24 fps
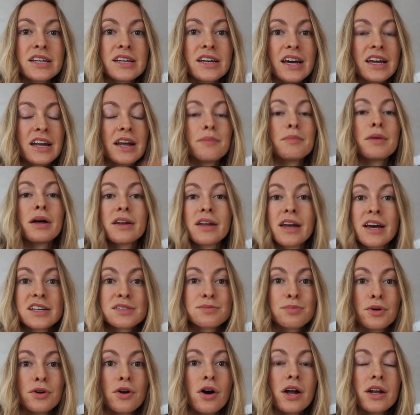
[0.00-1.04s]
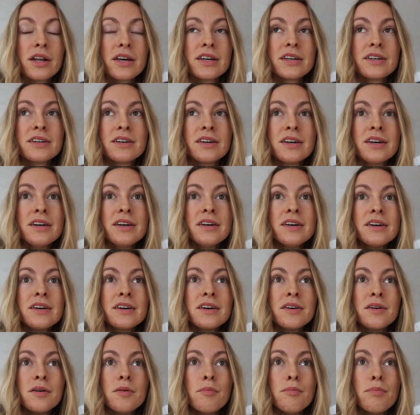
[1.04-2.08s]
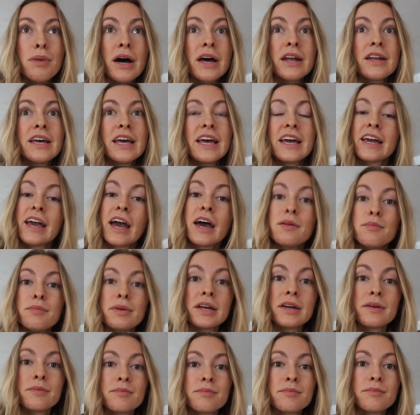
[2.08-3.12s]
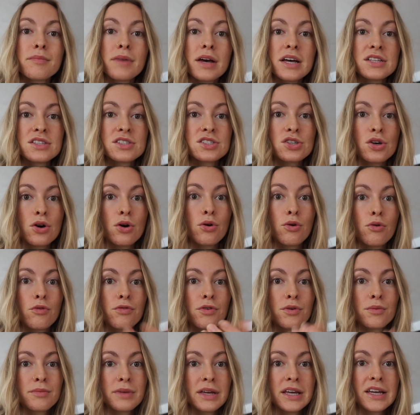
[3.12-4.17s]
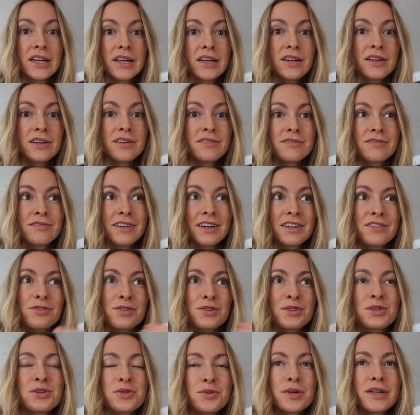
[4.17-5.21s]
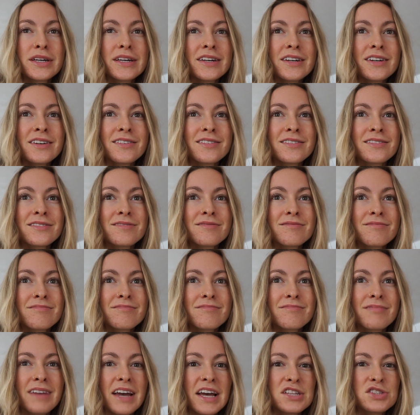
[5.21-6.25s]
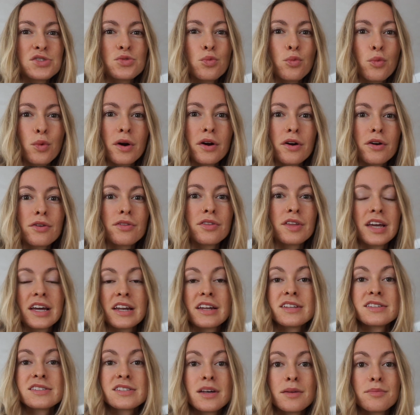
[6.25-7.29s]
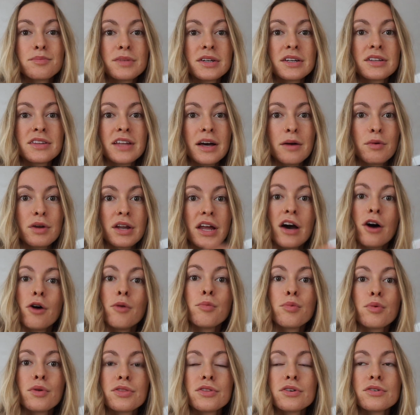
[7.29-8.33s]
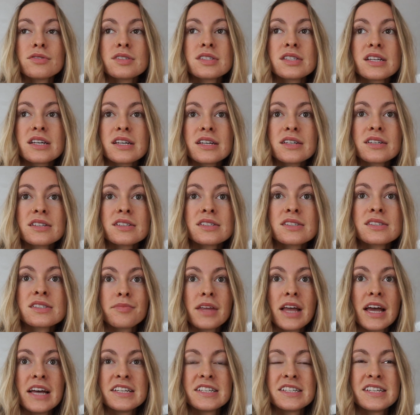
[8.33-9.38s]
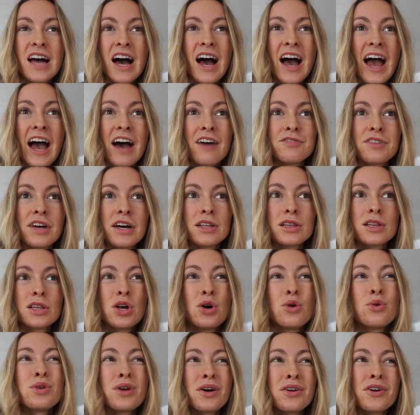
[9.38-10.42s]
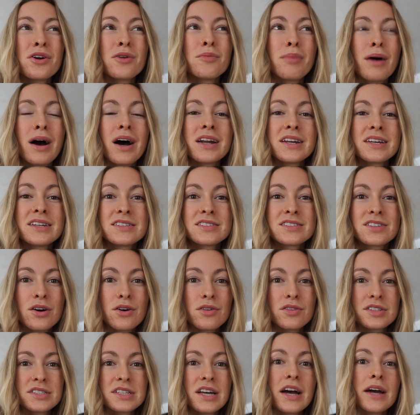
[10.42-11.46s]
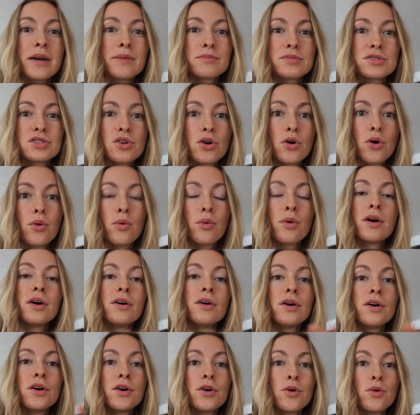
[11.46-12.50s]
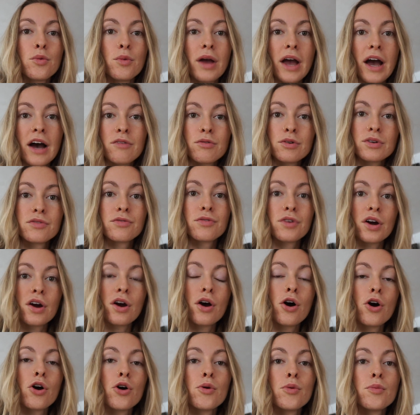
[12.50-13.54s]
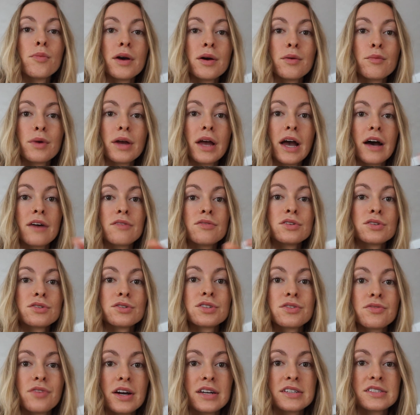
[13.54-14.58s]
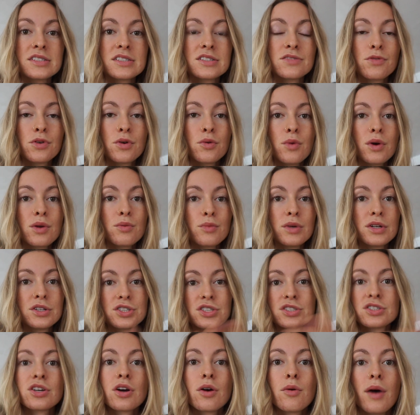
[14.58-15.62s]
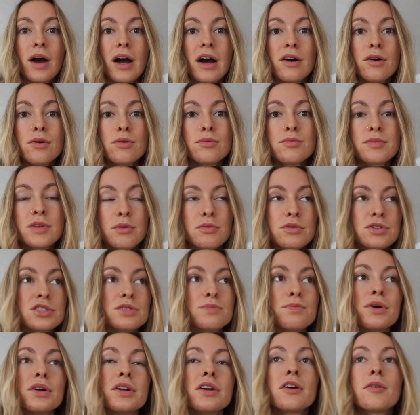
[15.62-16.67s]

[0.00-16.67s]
and I'm not an expert on it, but it can be. And so for me and for Louie, it's worth getting something that would help with those things and to not have that load on our bodies all the time. So we have one for our home, and we have little devices for when we just go out that we just put in our